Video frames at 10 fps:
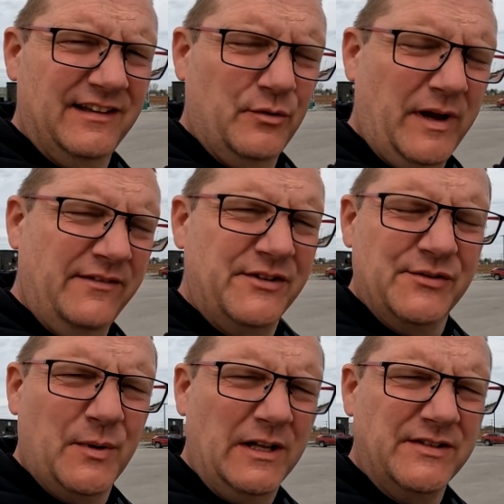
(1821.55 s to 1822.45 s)
The wife
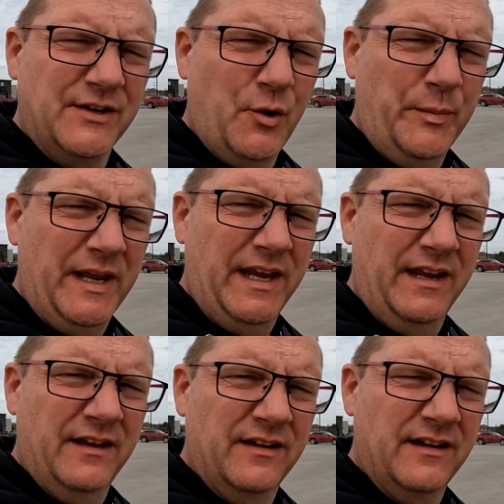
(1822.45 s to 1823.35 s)
just wants to go
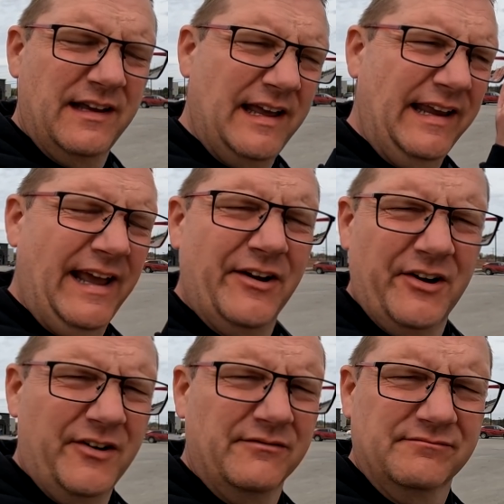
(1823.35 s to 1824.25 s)
pee and get
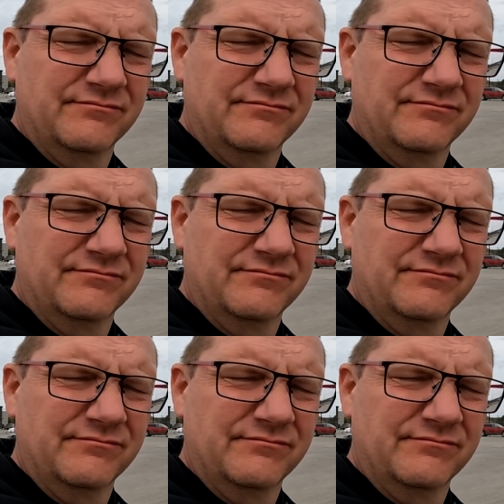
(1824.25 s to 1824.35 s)
her